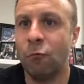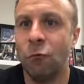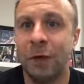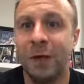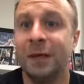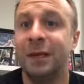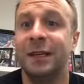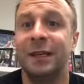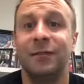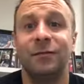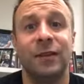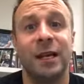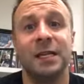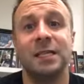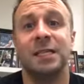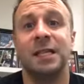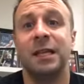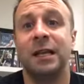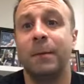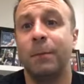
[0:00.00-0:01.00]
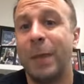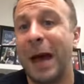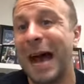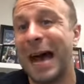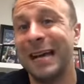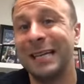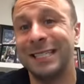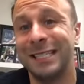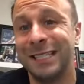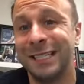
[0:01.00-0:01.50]
really invested and
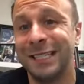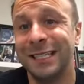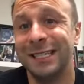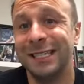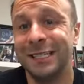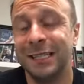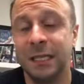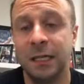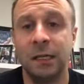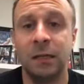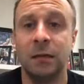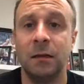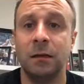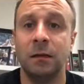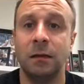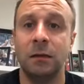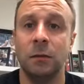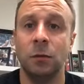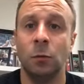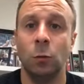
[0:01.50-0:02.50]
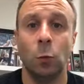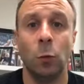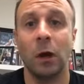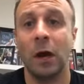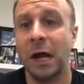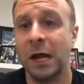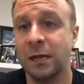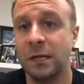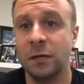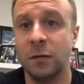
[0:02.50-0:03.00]
passionate in what
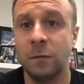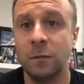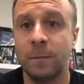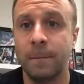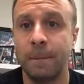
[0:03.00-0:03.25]
I do.